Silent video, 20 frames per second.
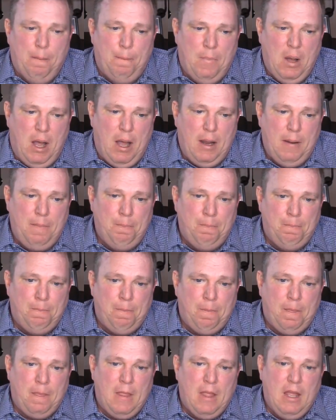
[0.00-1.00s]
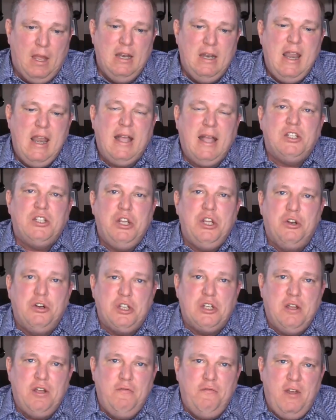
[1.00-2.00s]
But next
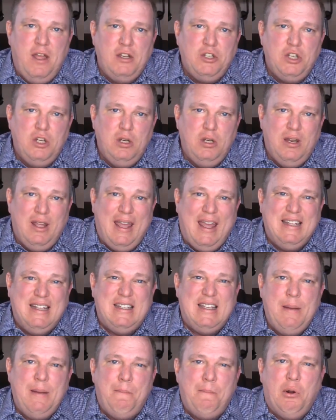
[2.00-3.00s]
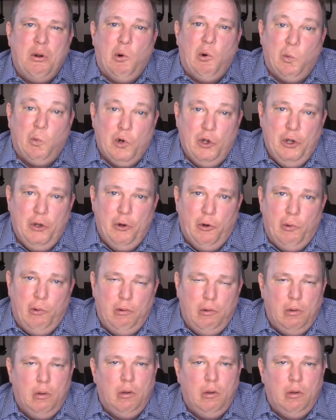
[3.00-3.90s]
year's convention, it's in Peru.